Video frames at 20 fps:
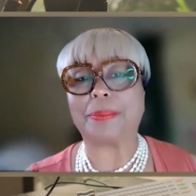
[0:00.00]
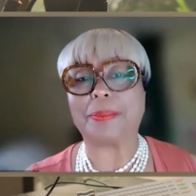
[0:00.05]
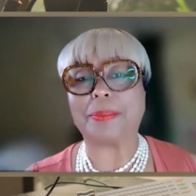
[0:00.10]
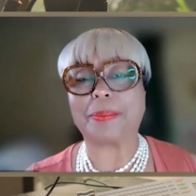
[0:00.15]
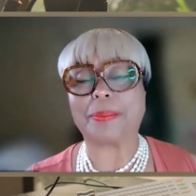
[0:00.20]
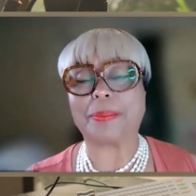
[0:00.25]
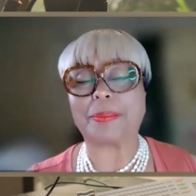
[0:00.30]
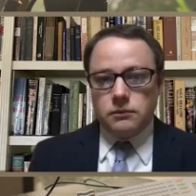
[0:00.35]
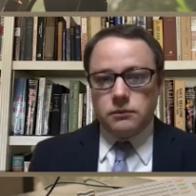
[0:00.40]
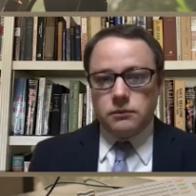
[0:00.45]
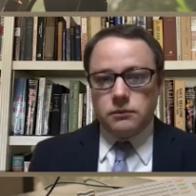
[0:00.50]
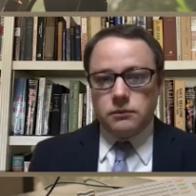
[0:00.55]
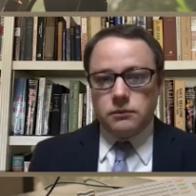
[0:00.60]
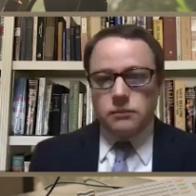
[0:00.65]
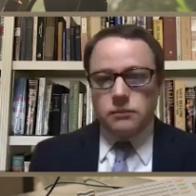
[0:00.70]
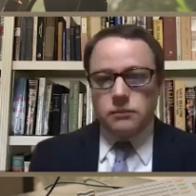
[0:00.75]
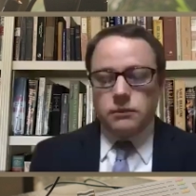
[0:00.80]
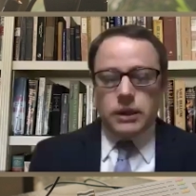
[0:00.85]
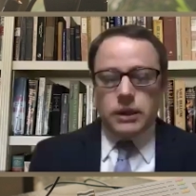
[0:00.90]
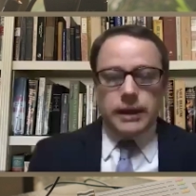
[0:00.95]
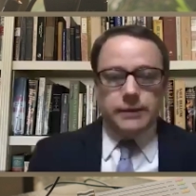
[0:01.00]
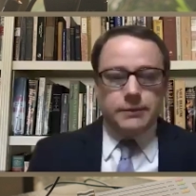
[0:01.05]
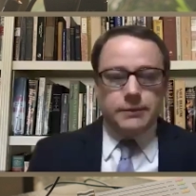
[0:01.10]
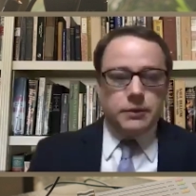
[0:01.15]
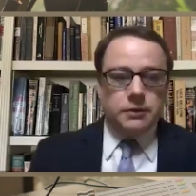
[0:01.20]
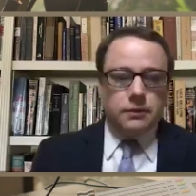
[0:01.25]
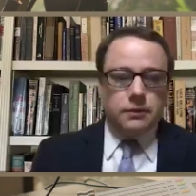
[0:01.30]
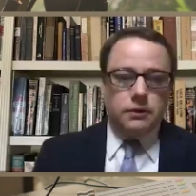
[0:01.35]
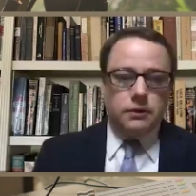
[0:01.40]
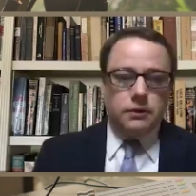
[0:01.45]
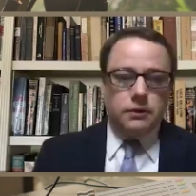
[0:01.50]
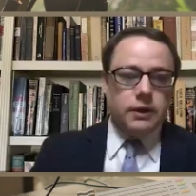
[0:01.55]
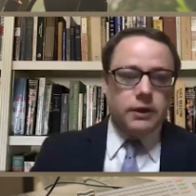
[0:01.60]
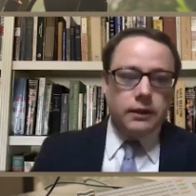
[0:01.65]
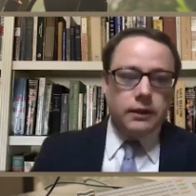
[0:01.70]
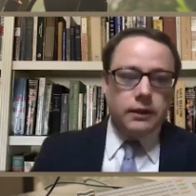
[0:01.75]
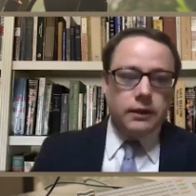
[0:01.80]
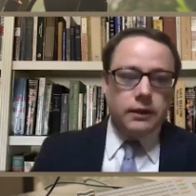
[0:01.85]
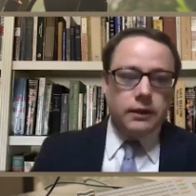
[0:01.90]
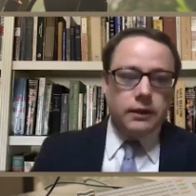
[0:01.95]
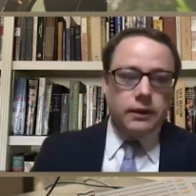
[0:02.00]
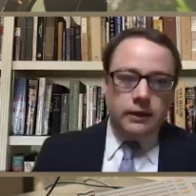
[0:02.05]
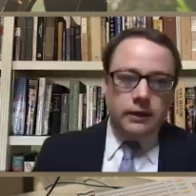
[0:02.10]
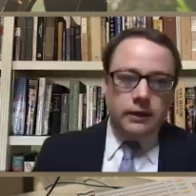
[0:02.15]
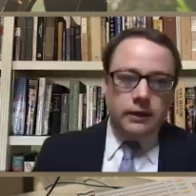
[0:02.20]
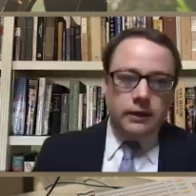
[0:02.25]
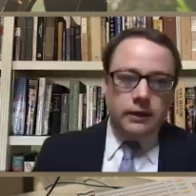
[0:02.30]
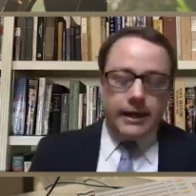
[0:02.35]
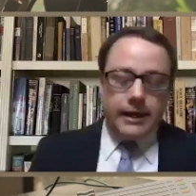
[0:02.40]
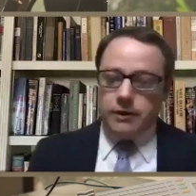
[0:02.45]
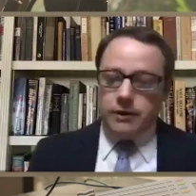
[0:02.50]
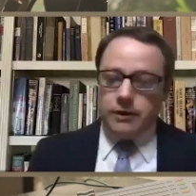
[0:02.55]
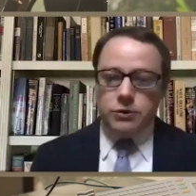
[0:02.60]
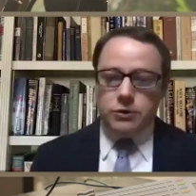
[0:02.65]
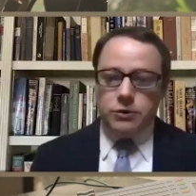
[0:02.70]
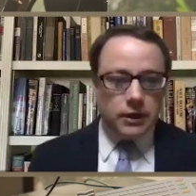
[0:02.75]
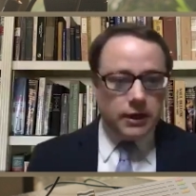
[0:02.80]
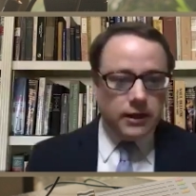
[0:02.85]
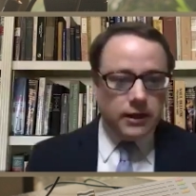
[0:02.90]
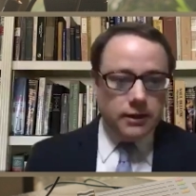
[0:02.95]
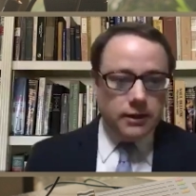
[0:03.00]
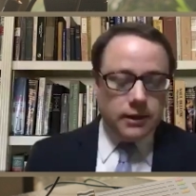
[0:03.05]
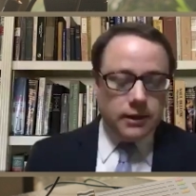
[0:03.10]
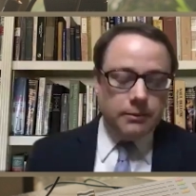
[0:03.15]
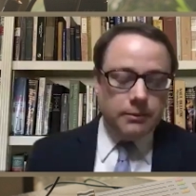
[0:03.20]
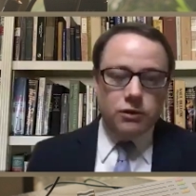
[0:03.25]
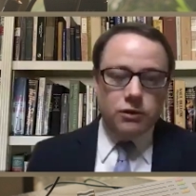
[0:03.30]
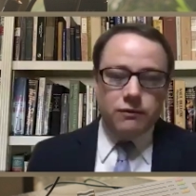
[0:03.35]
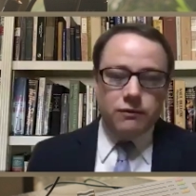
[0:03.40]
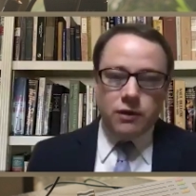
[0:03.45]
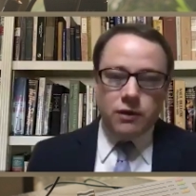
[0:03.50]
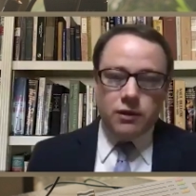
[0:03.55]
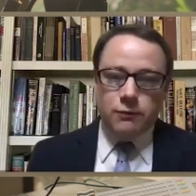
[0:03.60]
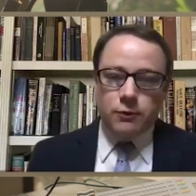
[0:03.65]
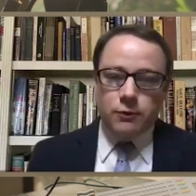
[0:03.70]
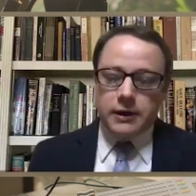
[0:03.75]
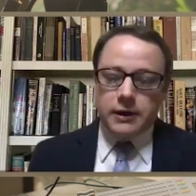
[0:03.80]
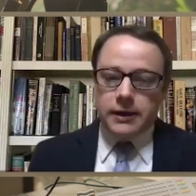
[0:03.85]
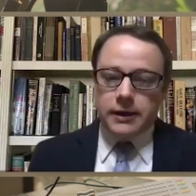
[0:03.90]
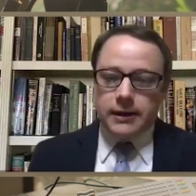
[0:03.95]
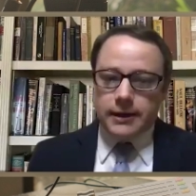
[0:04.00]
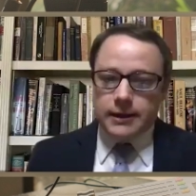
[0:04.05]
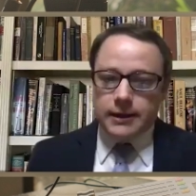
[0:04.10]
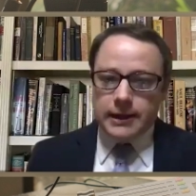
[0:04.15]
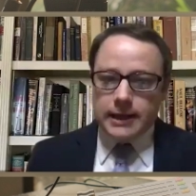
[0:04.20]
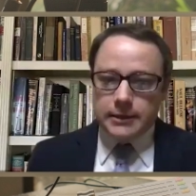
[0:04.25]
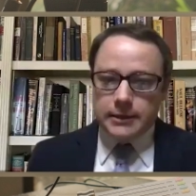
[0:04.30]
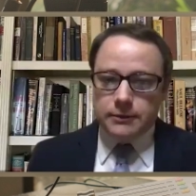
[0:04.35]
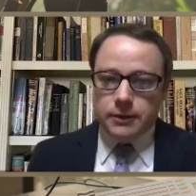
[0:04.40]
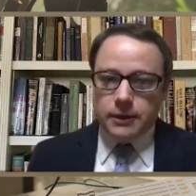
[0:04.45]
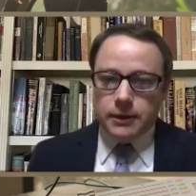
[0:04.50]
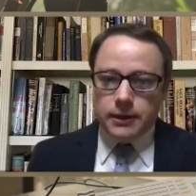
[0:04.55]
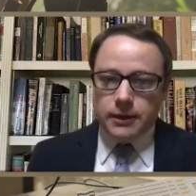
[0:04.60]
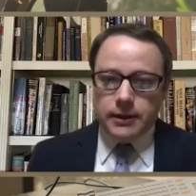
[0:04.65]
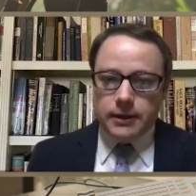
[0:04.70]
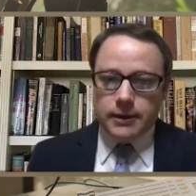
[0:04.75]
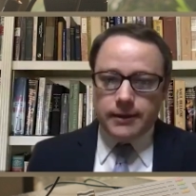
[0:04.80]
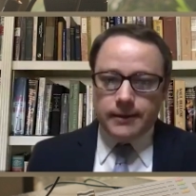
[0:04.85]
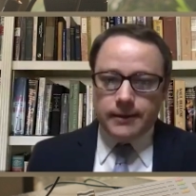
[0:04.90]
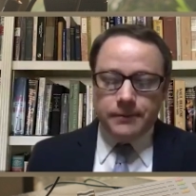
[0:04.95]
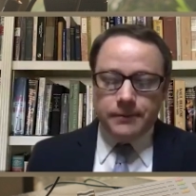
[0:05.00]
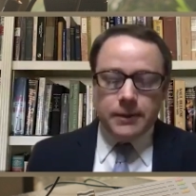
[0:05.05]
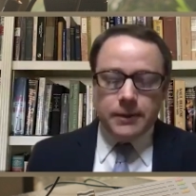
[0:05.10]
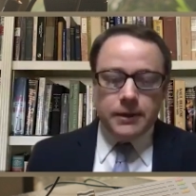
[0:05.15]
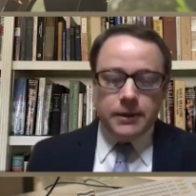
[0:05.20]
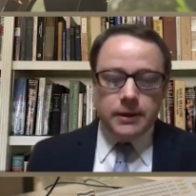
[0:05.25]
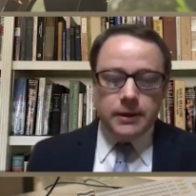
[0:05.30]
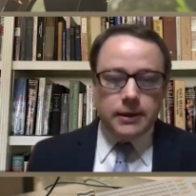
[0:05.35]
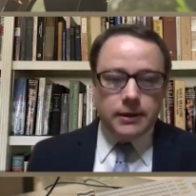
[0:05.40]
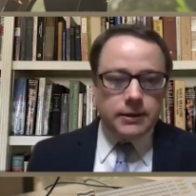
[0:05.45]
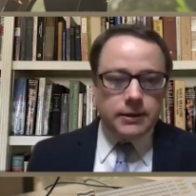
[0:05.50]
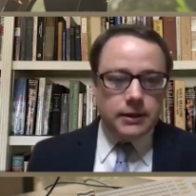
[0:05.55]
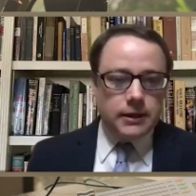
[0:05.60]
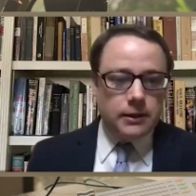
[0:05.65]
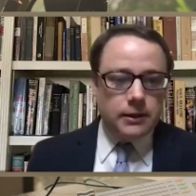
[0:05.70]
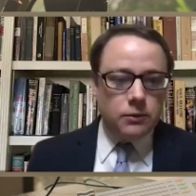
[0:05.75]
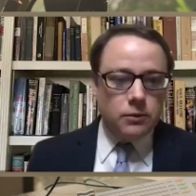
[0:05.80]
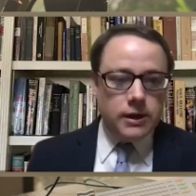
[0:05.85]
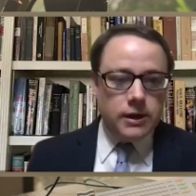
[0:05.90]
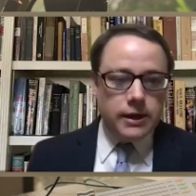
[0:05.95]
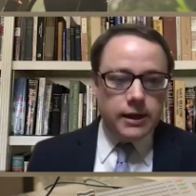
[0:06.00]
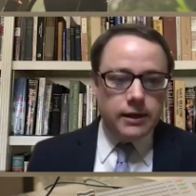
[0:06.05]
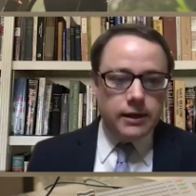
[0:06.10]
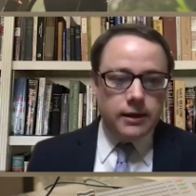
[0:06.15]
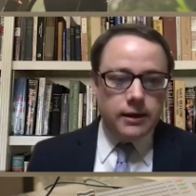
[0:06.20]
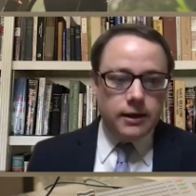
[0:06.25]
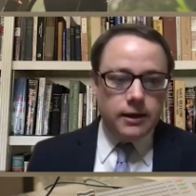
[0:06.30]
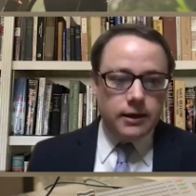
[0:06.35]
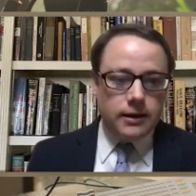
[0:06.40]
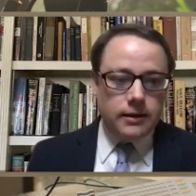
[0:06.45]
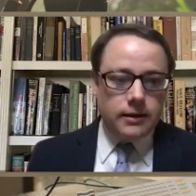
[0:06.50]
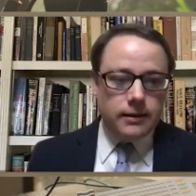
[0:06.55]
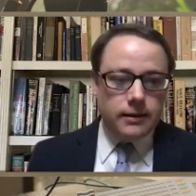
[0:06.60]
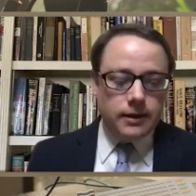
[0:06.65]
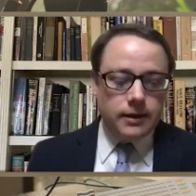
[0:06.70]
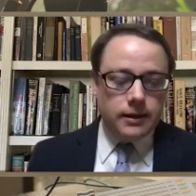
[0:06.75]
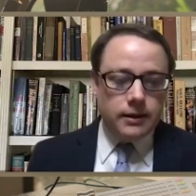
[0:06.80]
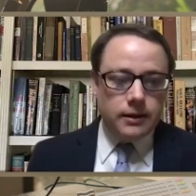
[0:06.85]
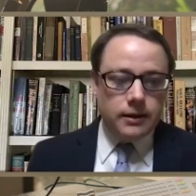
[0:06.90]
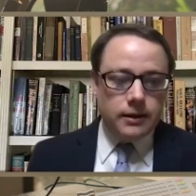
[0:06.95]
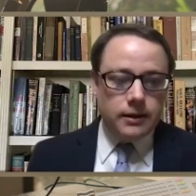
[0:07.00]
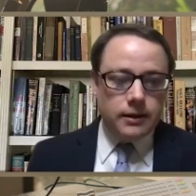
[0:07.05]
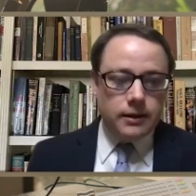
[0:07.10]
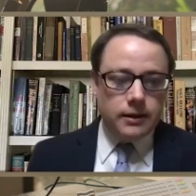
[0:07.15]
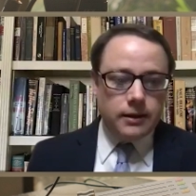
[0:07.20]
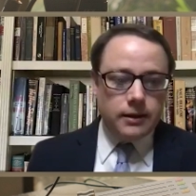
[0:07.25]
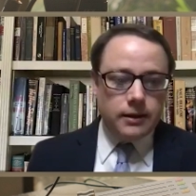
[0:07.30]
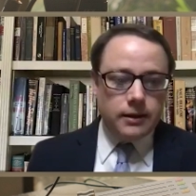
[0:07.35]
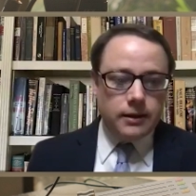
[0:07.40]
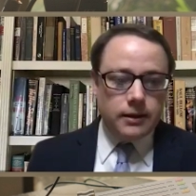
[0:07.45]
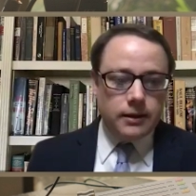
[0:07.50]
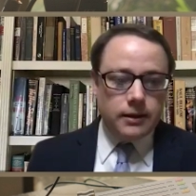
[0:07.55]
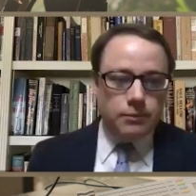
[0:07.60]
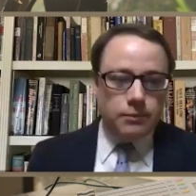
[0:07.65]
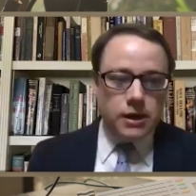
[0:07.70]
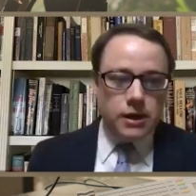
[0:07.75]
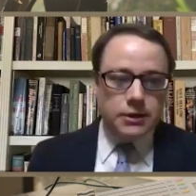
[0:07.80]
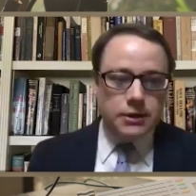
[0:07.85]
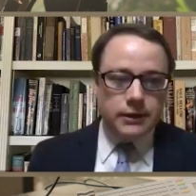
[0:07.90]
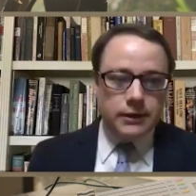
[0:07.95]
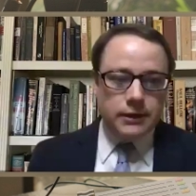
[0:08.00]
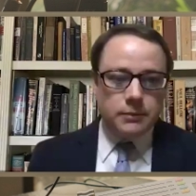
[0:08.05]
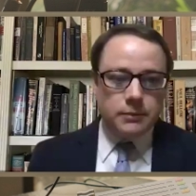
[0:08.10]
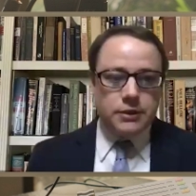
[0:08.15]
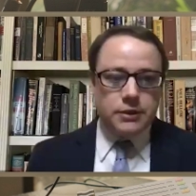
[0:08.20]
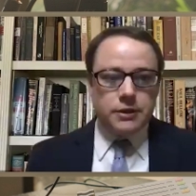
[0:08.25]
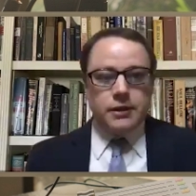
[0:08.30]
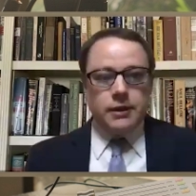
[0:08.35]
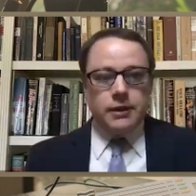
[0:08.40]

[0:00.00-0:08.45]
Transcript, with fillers: Mm-hmm. Absolutely. Yeah, everyone should get get more involved with that. That that's really a a citywide uh, a project, as you mentioned.